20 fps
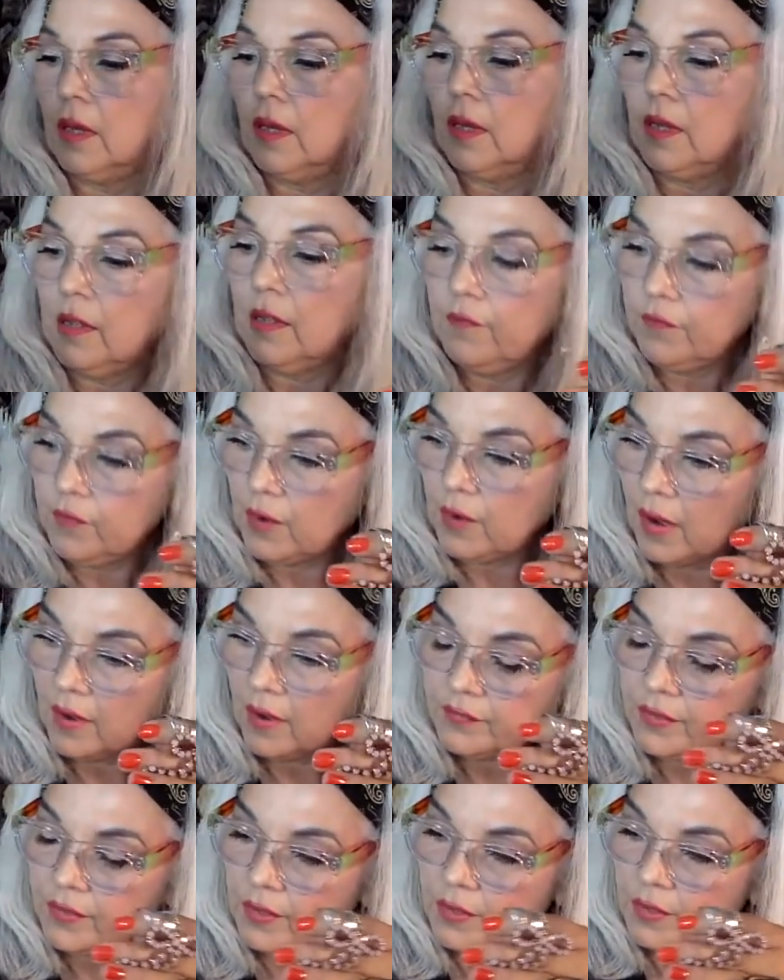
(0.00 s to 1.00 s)
if you
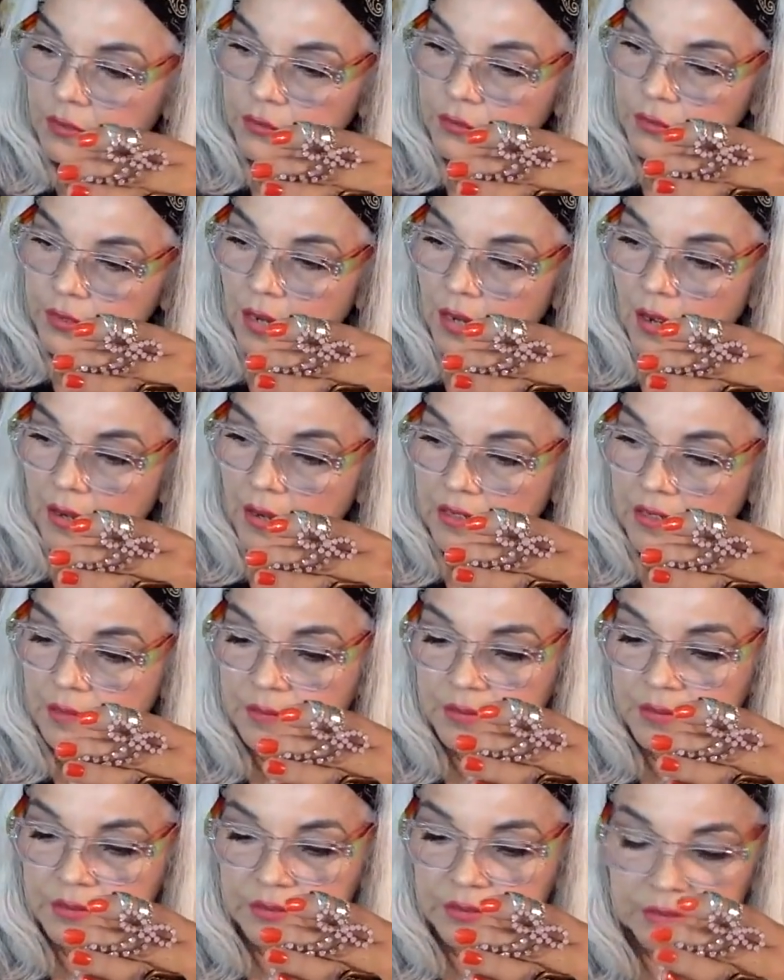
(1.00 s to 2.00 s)
have a good item
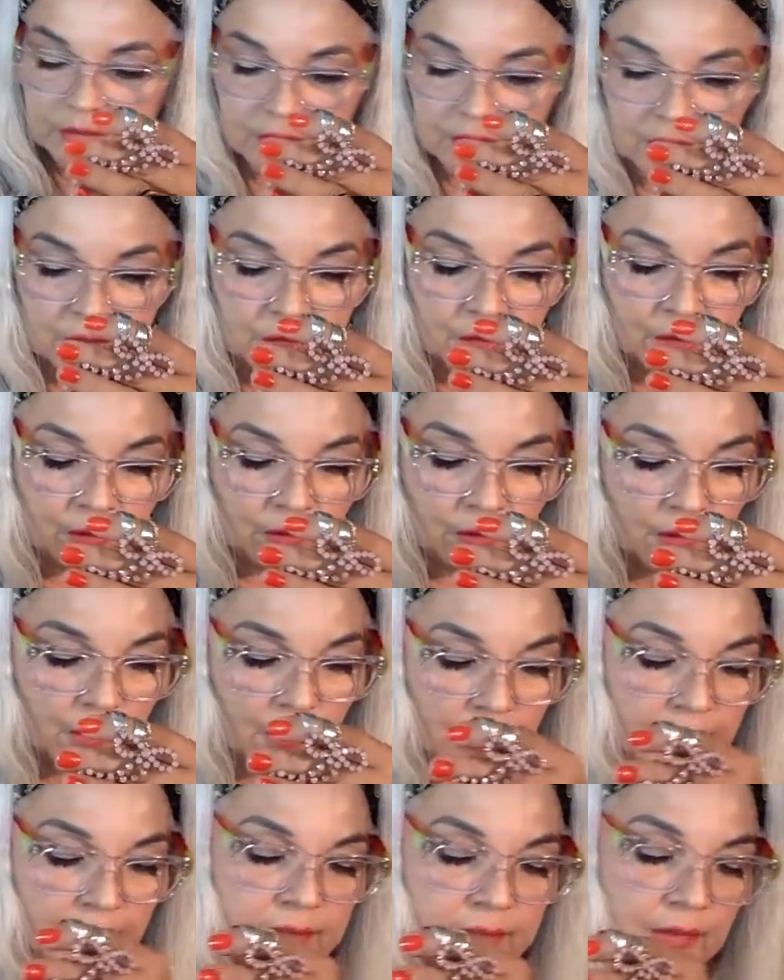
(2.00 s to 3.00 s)
that's, you know,
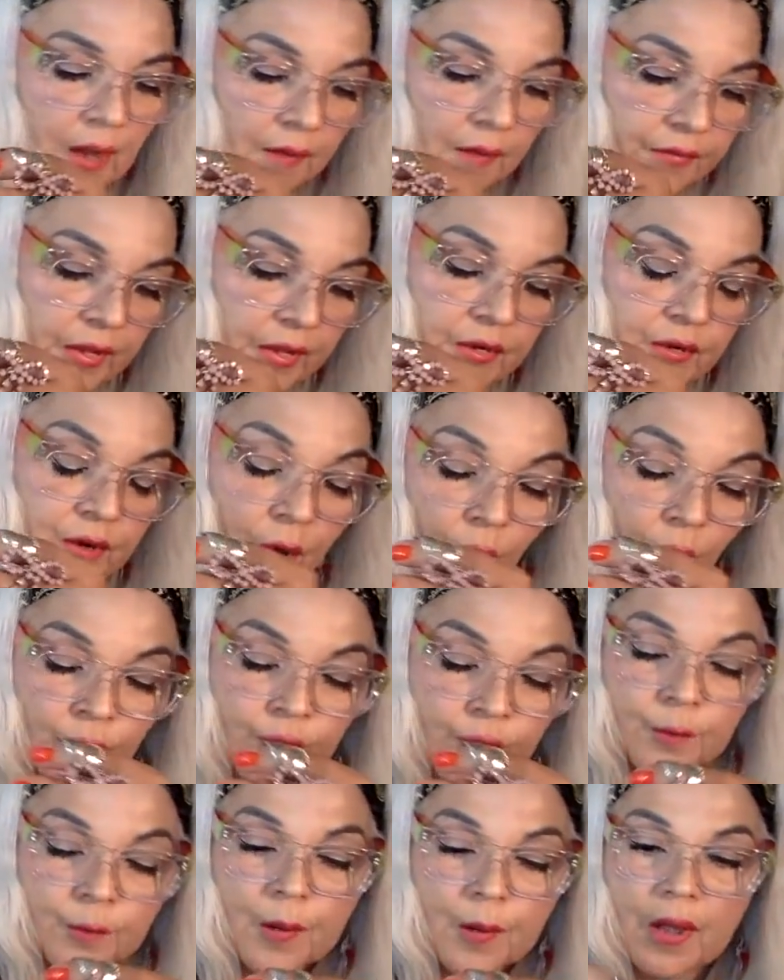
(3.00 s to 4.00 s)
it's uh, they know
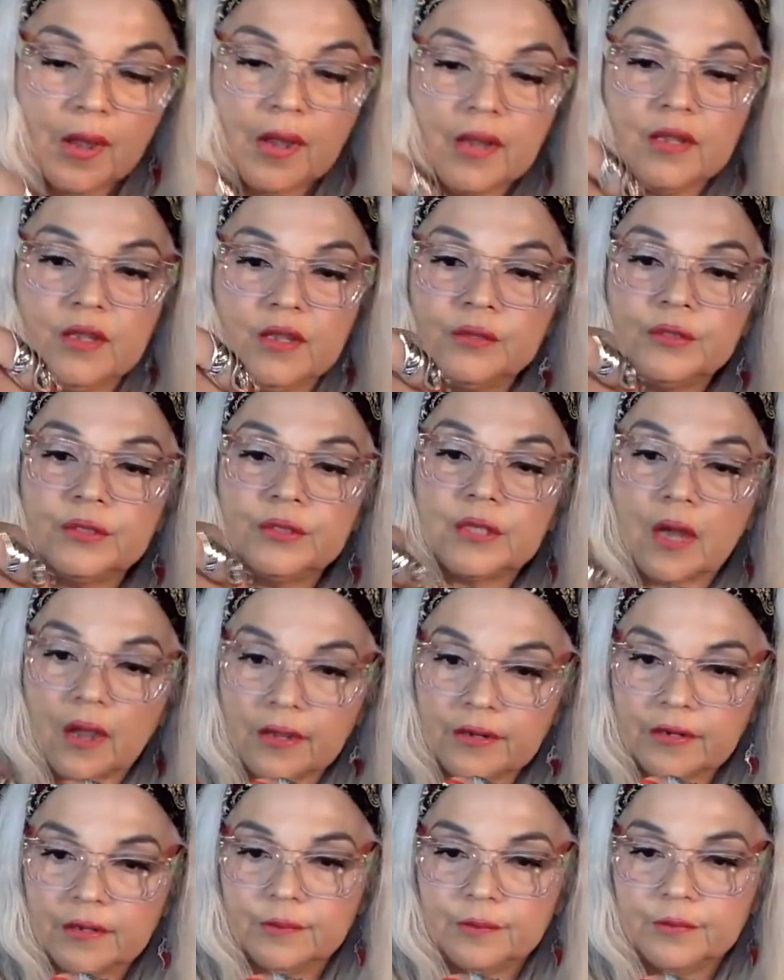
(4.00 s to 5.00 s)
they're buying used
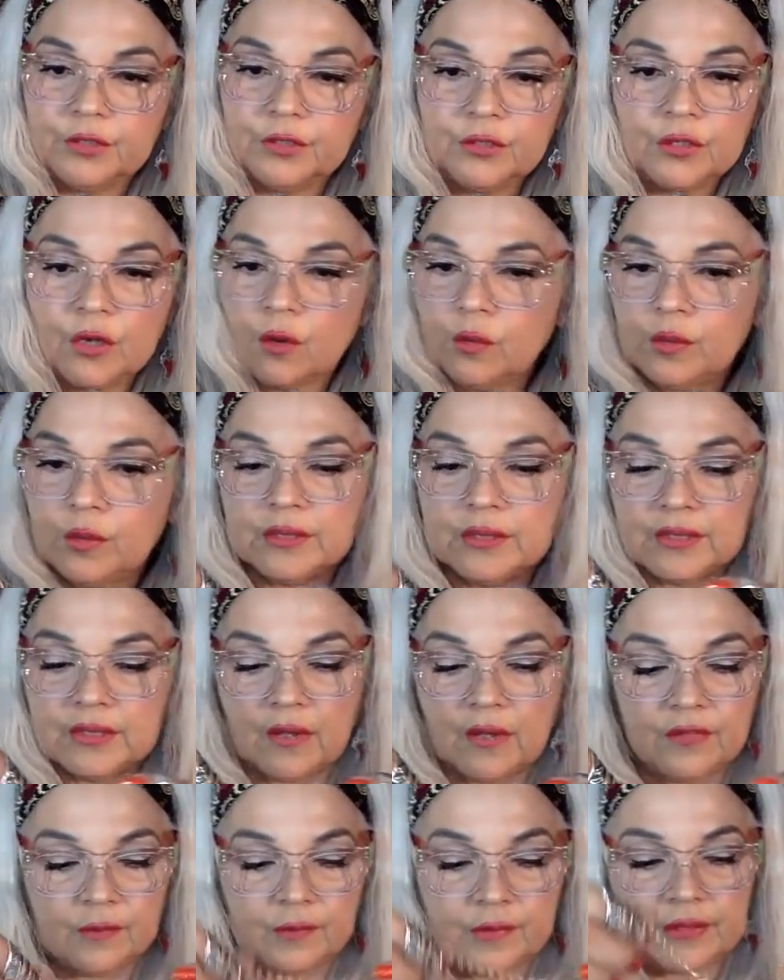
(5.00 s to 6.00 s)
items. You don't want to
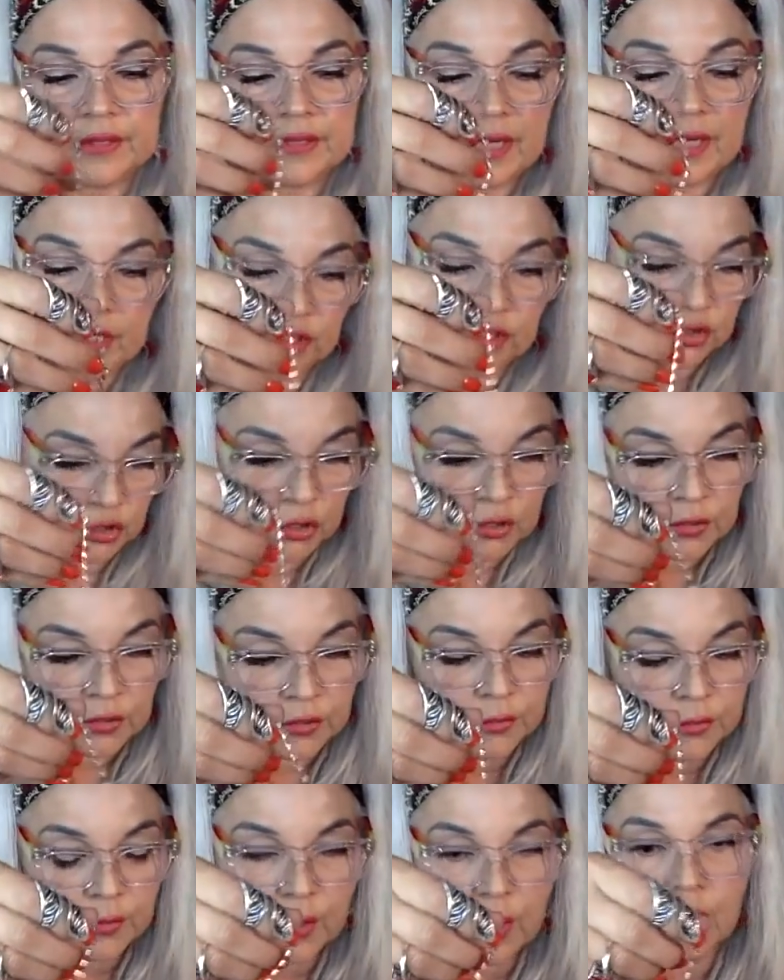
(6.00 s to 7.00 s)
sell them a stained shirt.
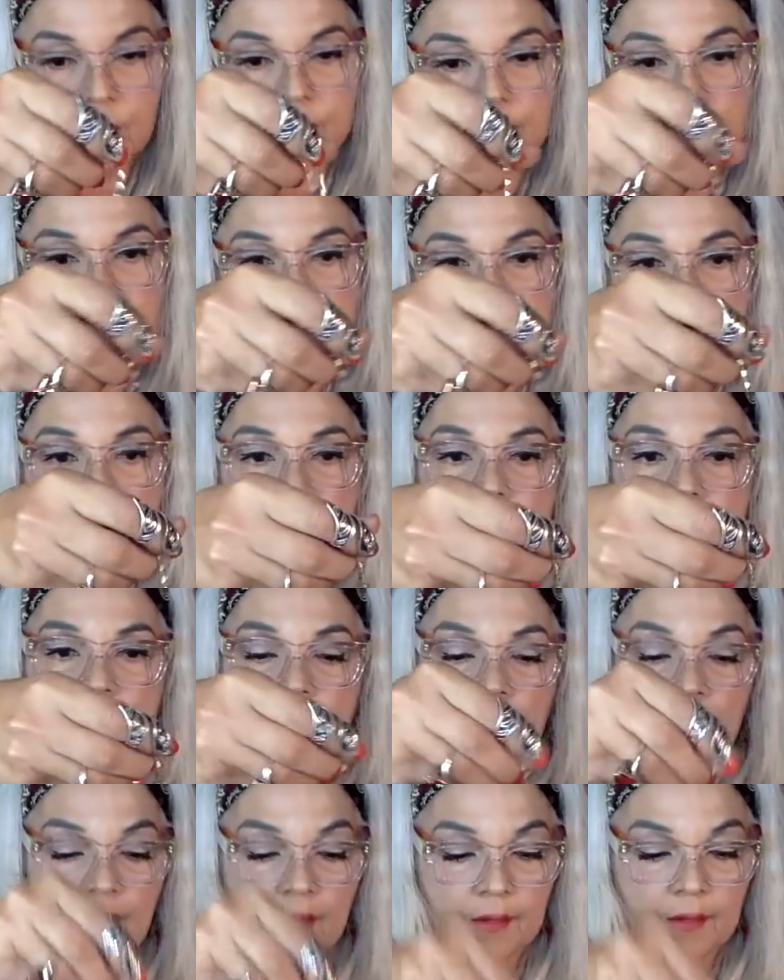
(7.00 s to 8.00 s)
No, I'm not saying
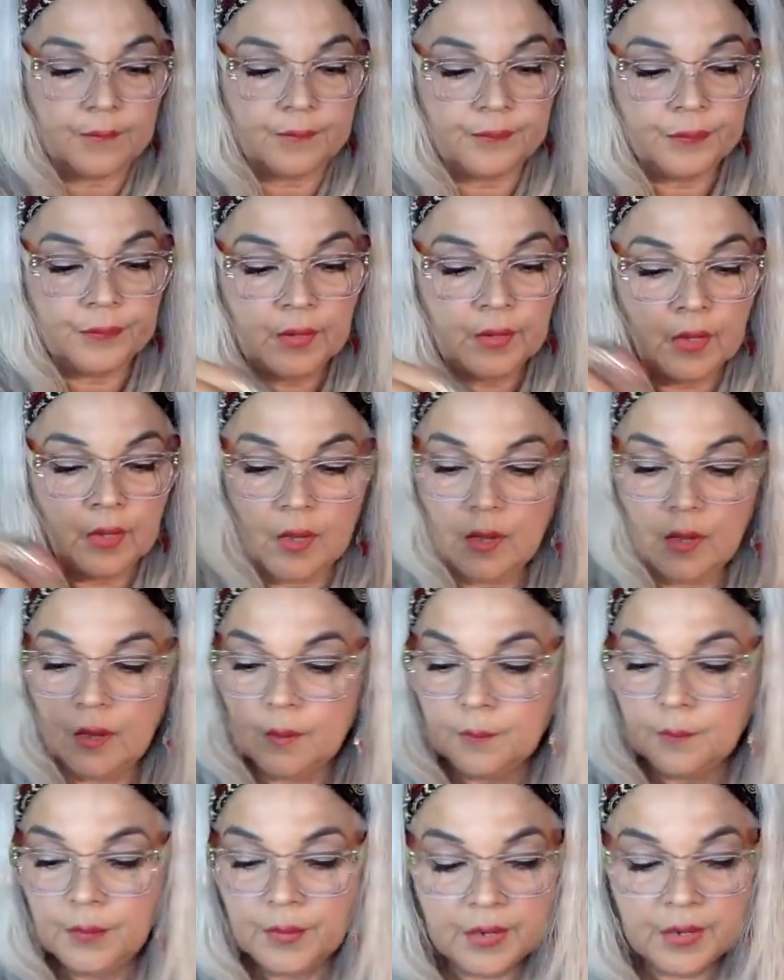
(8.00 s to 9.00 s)
that.
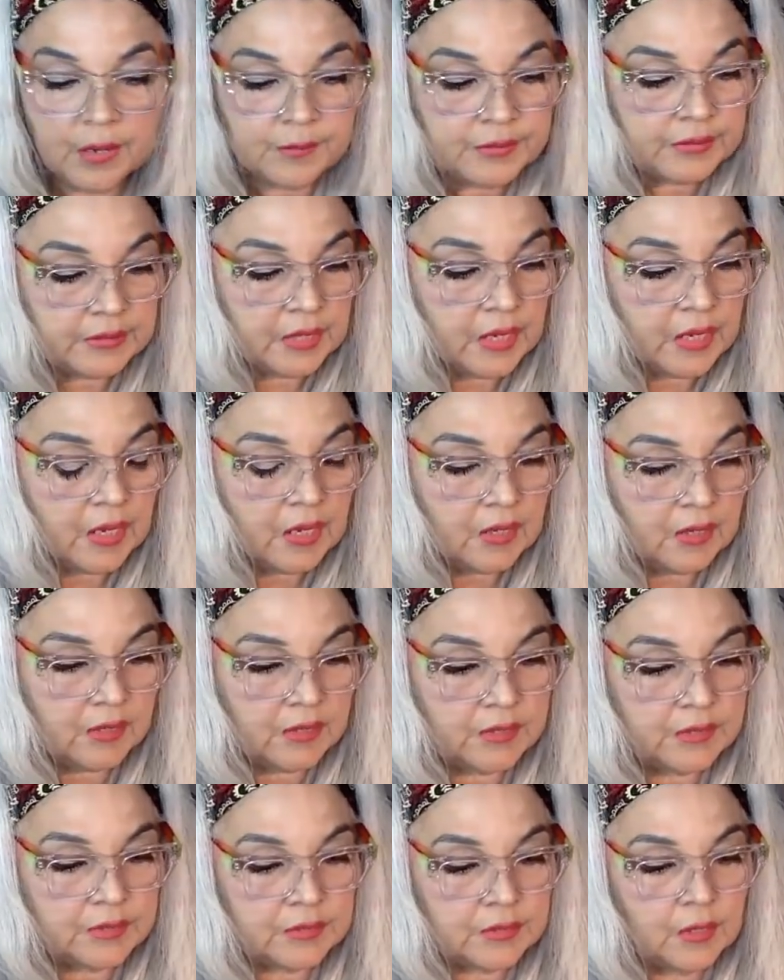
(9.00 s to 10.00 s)
What I'm saying
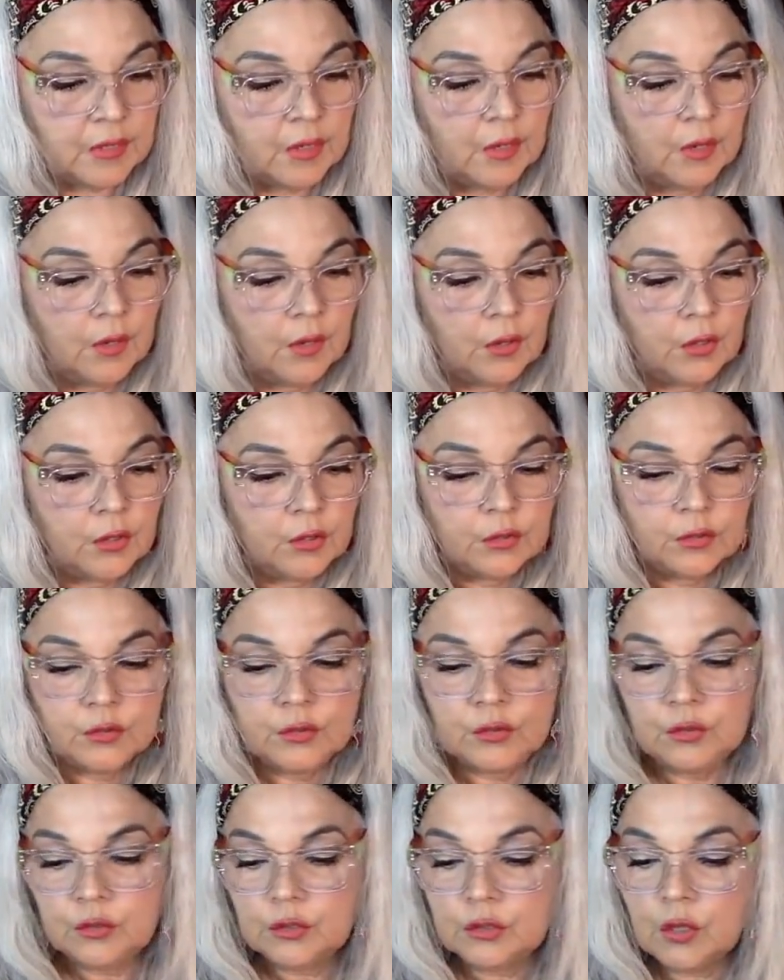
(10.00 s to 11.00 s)
is
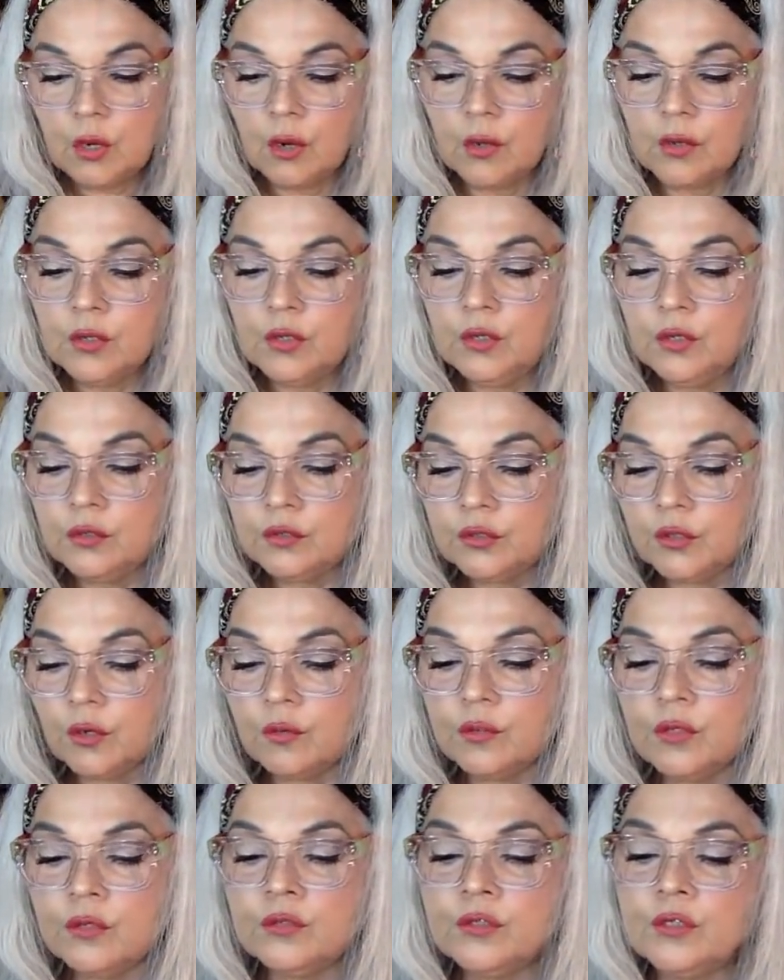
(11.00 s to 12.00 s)
don't you
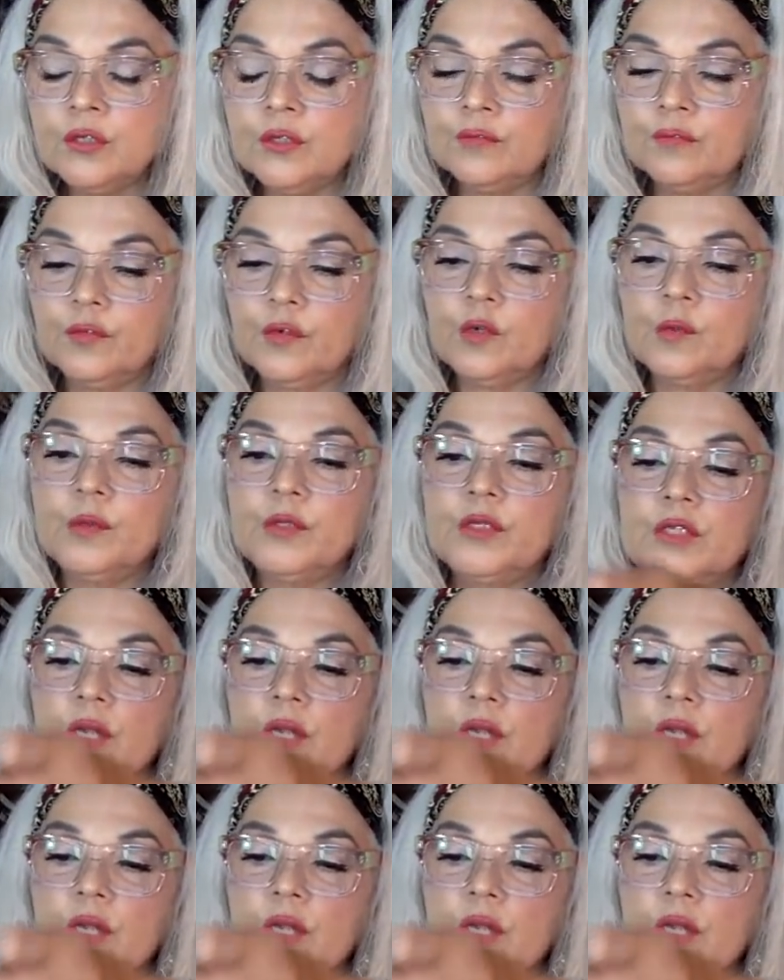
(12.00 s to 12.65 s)
don't use your verbiage